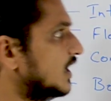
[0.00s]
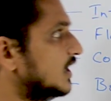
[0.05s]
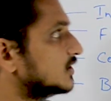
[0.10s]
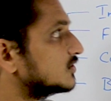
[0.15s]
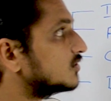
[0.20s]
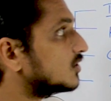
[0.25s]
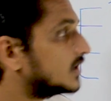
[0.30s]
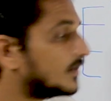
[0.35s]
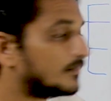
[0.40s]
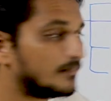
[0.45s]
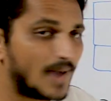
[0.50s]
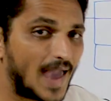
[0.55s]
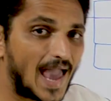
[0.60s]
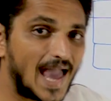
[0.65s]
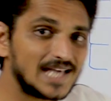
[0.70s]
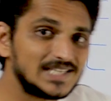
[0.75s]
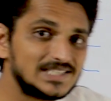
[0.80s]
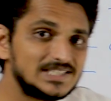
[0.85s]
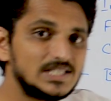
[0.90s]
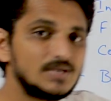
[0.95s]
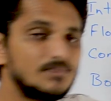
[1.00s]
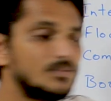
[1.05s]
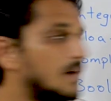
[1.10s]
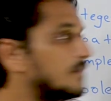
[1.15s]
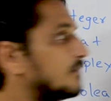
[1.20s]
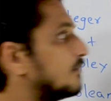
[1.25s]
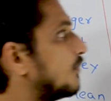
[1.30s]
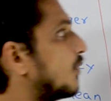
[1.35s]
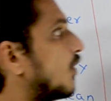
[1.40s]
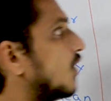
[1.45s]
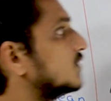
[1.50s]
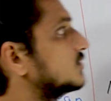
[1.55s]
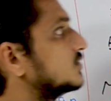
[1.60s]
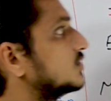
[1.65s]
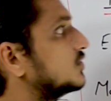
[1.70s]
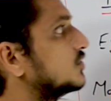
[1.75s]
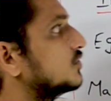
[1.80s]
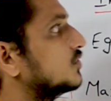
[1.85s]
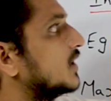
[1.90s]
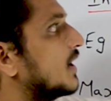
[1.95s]
So the maximum
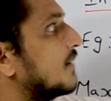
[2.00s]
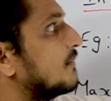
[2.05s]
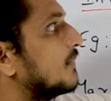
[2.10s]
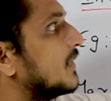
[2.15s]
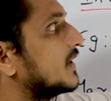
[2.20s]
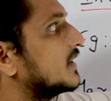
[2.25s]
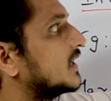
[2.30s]
positive number